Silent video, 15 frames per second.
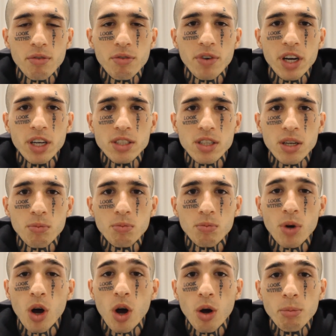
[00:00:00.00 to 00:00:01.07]
find
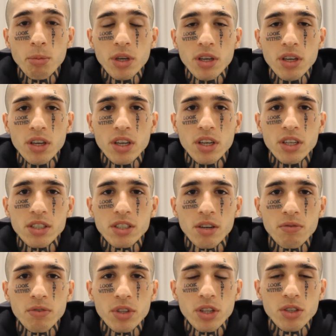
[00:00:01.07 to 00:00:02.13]
some hobby,
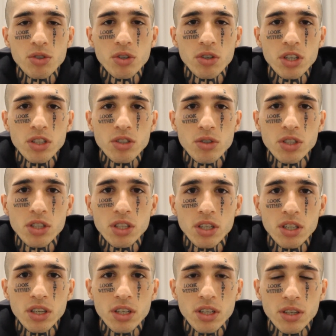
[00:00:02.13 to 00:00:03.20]
something that you're
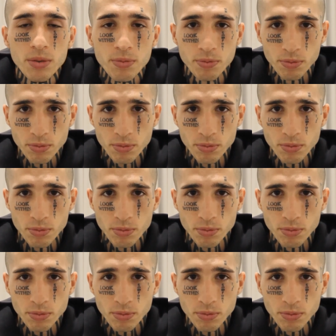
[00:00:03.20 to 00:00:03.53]
interested in.